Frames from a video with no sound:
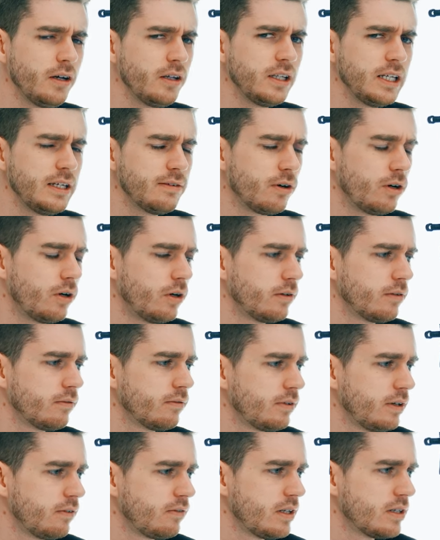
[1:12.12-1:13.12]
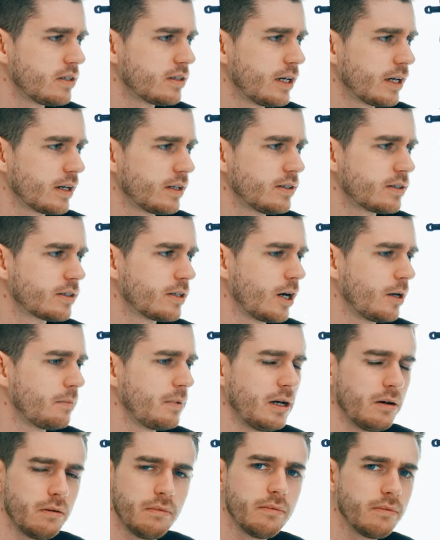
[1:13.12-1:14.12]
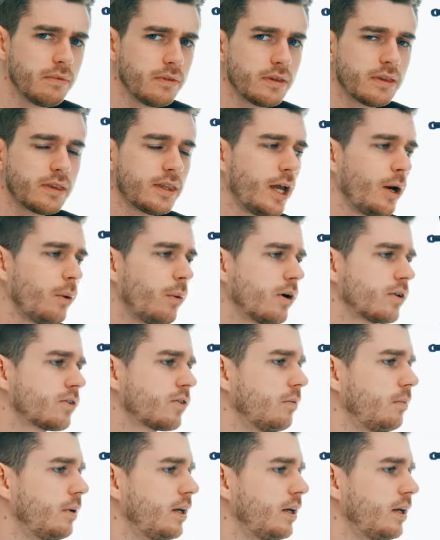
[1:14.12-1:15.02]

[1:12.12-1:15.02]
gonna leave it on, fifteen seconds timeout. That works for